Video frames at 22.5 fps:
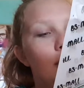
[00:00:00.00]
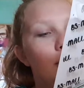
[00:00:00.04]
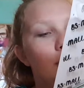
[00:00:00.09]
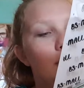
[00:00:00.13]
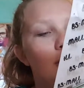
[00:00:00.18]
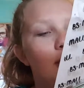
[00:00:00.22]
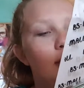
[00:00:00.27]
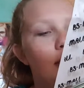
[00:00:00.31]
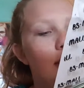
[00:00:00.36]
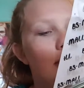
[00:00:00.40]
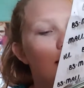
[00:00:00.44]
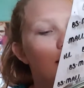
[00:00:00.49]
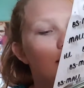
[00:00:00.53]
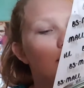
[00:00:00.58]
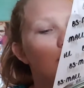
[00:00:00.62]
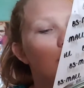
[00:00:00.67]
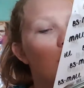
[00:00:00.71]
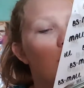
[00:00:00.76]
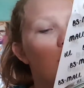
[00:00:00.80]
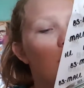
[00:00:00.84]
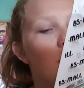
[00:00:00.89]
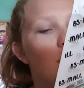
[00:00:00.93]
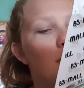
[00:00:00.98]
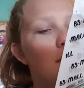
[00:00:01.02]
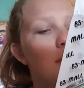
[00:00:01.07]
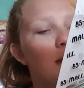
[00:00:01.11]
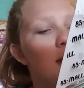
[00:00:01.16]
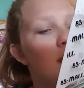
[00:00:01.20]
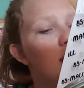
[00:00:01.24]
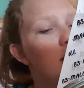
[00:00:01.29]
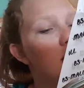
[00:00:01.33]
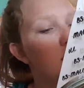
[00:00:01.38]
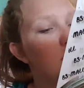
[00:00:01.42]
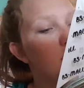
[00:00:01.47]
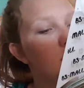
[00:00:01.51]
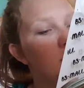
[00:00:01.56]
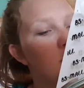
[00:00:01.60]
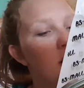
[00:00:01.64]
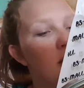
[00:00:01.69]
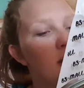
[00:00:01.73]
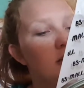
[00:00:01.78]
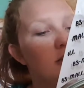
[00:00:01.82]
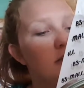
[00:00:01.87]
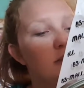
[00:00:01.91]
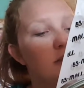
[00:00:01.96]
you. BS Small Makeup
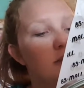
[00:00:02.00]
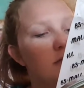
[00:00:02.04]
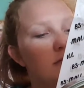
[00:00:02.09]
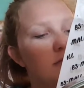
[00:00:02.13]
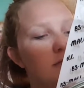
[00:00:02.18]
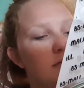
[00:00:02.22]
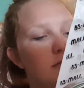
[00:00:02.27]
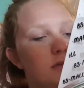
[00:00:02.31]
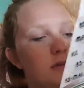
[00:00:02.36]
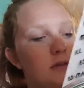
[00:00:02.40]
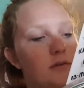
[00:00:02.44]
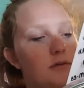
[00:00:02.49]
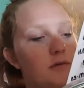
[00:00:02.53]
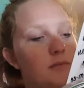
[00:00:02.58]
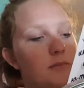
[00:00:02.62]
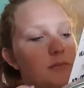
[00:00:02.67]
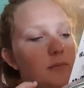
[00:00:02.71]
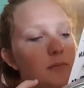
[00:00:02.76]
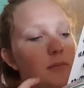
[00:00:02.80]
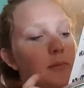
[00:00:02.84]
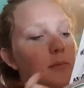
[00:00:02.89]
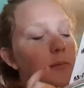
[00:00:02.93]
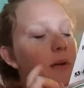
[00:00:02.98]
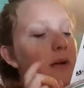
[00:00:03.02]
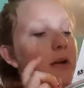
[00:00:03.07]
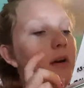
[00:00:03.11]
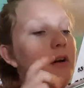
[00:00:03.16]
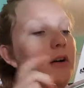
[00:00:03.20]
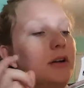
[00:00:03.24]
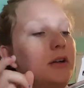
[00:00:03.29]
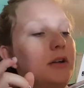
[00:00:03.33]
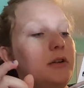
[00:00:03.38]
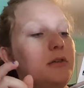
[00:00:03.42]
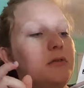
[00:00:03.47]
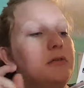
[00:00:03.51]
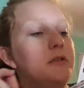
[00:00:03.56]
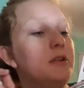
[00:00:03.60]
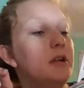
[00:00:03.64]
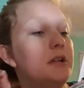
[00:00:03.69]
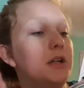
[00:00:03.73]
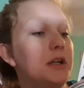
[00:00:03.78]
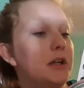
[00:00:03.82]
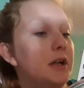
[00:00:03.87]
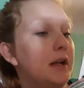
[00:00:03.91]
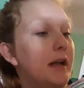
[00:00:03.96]
Brush
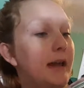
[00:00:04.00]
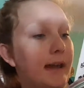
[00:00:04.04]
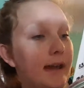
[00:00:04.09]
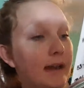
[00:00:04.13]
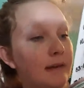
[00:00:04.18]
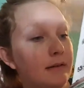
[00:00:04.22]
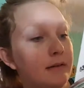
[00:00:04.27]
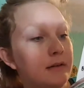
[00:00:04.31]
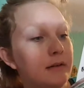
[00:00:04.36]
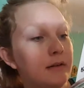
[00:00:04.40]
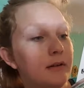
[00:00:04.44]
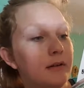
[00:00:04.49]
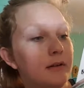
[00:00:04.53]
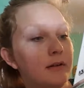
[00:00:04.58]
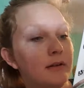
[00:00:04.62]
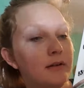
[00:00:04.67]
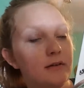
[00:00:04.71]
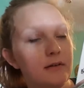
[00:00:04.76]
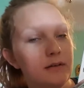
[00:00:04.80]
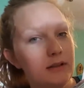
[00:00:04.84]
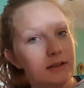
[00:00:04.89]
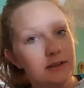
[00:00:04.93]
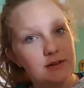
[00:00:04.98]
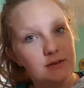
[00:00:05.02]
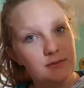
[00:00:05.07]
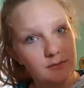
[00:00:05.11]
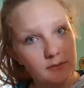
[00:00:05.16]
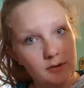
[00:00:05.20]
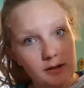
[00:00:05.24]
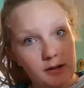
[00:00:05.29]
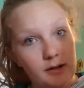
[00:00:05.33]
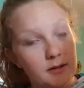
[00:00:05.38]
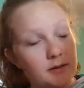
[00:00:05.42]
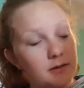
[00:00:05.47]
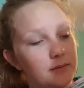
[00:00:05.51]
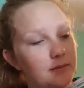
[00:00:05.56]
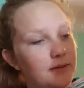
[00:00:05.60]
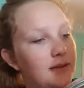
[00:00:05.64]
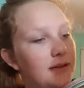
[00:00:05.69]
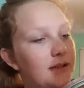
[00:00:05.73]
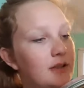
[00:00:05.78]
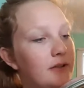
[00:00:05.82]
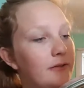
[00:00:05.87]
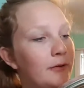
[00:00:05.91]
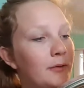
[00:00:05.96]
BRU.in is what it
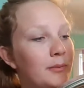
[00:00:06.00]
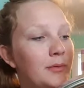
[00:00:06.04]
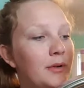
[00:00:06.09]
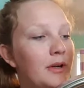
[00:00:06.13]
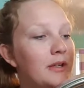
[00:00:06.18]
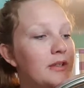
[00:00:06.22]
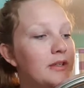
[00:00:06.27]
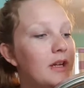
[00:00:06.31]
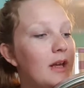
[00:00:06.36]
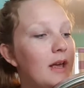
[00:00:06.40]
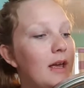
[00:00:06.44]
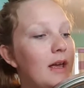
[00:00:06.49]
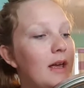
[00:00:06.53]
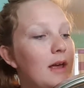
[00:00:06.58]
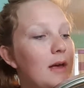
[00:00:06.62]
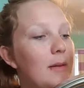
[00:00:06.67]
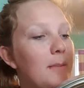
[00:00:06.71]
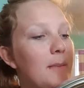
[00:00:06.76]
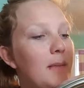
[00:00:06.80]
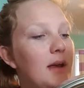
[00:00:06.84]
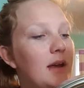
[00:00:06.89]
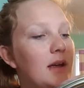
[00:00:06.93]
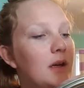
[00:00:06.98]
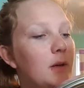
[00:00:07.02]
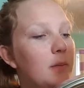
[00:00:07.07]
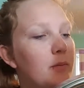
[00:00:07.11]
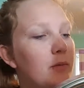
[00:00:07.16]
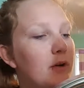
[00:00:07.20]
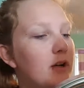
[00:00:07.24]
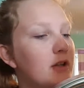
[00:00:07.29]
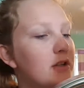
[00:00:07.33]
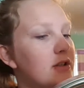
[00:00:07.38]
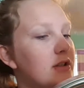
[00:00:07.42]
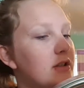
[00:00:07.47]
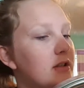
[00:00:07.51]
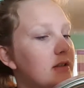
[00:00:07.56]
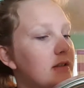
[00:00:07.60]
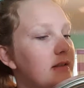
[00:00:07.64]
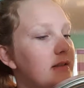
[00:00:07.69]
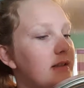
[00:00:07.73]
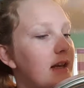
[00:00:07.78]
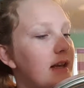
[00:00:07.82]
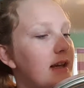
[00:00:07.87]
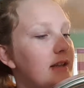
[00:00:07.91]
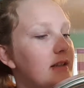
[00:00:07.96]
means for brush. Makeup brush
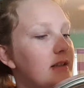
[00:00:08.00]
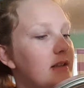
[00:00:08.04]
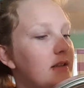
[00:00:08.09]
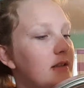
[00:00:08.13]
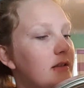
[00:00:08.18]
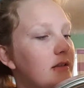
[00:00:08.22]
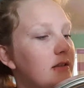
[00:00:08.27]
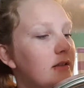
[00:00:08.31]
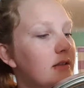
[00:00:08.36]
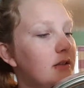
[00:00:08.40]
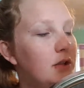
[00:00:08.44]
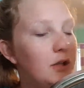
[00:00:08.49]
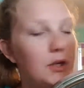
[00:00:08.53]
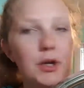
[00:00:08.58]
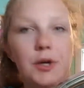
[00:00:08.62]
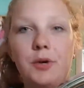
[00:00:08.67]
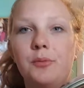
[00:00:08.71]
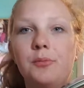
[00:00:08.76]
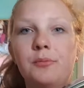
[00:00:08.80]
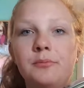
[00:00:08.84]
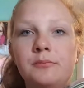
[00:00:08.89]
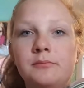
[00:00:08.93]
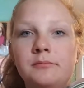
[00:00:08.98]
set new.